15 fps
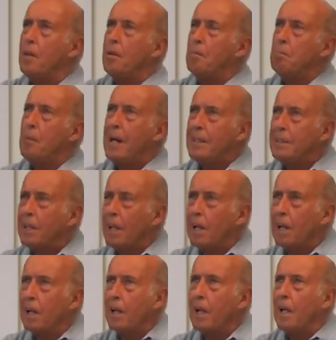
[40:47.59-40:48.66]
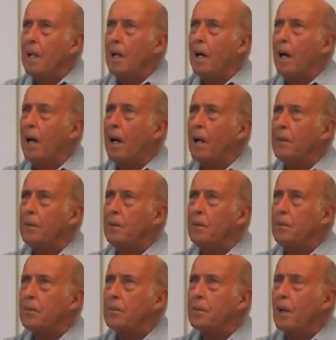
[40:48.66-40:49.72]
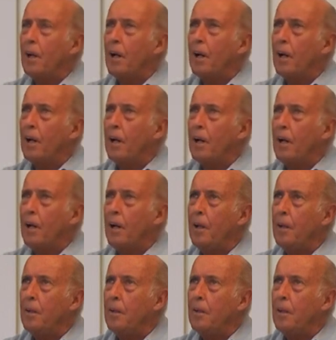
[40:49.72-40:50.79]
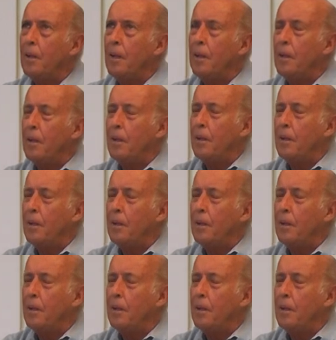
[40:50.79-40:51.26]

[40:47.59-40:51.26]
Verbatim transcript: The mandala are these. Uh, uh uh,